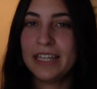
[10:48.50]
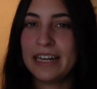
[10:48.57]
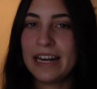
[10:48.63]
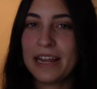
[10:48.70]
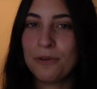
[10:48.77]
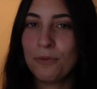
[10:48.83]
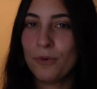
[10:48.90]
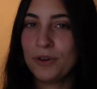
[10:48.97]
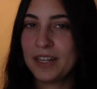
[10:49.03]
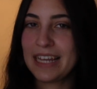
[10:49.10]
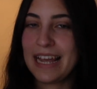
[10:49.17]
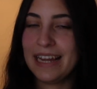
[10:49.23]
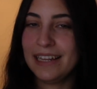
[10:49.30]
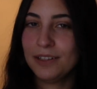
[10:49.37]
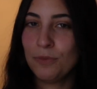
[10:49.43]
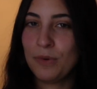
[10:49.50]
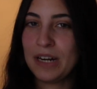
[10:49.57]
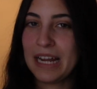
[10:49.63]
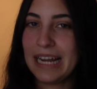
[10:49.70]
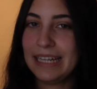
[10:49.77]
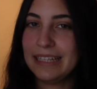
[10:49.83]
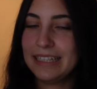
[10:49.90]
that I want to get when
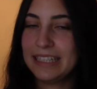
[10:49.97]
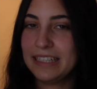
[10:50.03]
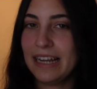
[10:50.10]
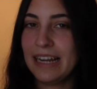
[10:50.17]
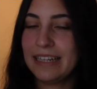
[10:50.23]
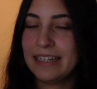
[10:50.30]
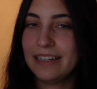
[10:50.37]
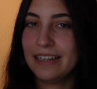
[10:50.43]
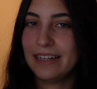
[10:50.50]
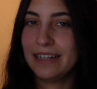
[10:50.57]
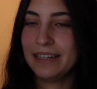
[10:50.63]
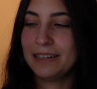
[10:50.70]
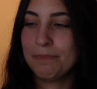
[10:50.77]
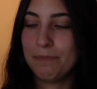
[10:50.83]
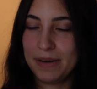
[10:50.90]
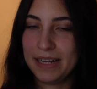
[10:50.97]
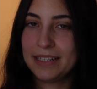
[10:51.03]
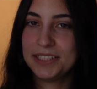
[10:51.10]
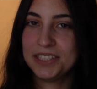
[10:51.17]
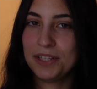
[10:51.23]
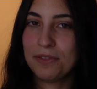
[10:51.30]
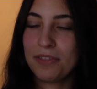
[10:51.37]
I design and
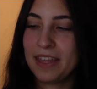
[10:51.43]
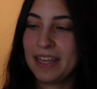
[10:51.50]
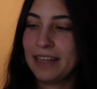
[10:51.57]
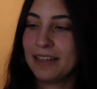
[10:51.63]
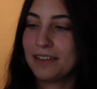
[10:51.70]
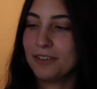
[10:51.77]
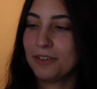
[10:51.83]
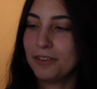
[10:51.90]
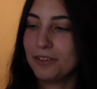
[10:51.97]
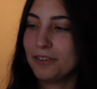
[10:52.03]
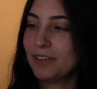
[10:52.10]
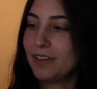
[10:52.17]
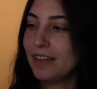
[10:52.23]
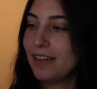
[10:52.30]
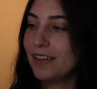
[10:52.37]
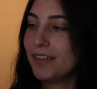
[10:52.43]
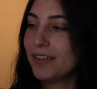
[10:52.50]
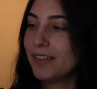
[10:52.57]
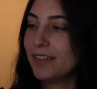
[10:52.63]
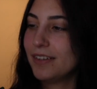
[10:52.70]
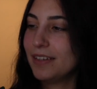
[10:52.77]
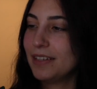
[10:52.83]
print something. Or
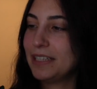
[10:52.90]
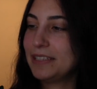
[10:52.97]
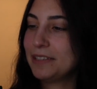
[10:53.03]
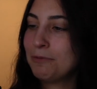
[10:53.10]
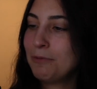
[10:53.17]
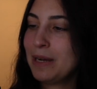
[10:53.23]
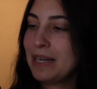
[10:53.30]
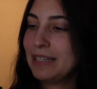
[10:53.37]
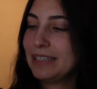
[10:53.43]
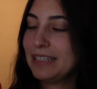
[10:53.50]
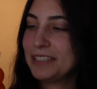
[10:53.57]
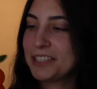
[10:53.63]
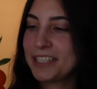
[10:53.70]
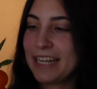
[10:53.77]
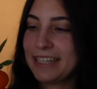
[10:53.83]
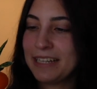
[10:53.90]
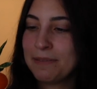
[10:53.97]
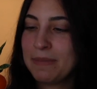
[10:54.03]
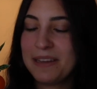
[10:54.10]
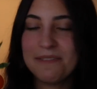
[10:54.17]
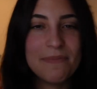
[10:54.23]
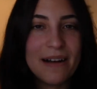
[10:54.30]
this is what is getting
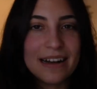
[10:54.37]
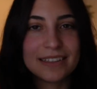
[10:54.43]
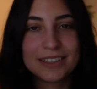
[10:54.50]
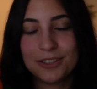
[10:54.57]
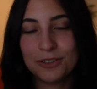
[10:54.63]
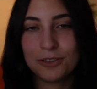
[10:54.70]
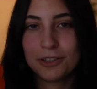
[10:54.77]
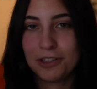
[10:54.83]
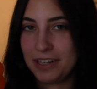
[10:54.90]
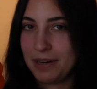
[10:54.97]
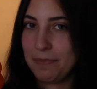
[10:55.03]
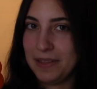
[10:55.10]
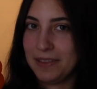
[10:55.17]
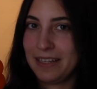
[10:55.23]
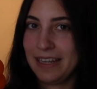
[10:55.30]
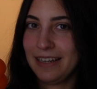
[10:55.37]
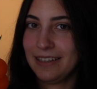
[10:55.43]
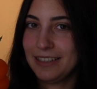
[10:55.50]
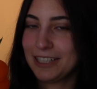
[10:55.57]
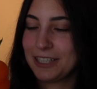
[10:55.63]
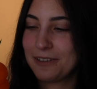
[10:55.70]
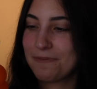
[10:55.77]
me back to 3D
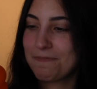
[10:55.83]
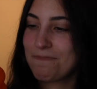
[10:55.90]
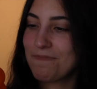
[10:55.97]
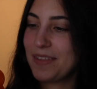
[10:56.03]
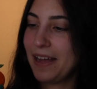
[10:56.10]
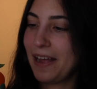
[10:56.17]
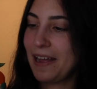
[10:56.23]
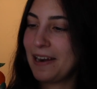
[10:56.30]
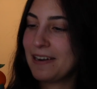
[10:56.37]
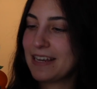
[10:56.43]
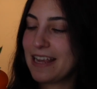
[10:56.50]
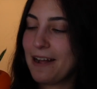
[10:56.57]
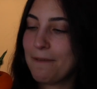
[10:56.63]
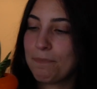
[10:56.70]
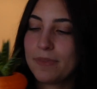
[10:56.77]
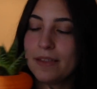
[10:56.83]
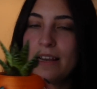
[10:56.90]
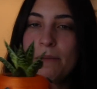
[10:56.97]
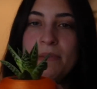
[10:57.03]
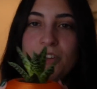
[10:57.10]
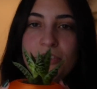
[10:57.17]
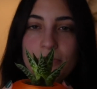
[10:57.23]
printing. And yeah,
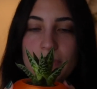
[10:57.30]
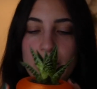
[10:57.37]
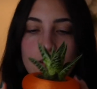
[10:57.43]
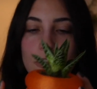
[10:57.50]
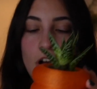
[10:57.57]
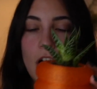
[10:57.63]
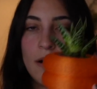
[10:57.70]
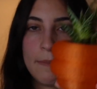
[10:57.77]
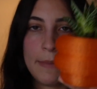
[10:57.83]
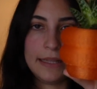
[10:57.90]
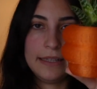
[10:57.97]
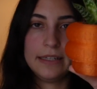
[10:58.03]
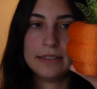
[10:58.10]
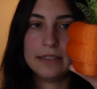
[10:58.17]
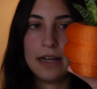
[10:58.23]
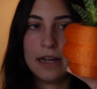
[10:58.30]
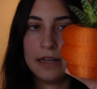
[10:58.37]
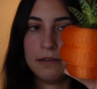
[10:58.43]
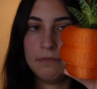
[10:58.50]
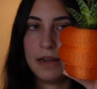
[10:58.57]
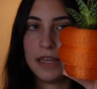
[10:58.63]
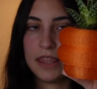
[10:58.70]
let me tell you how I made this.
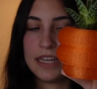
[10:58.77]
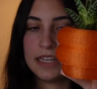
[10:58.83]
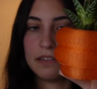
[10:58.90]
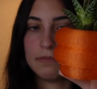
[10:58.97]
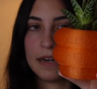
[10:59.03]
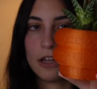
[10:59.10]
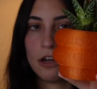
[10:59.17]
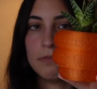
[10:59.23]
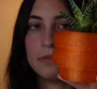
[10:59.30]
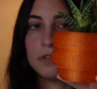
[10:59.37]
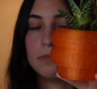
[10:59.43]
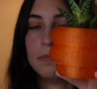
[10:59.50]
I think it's very obvious,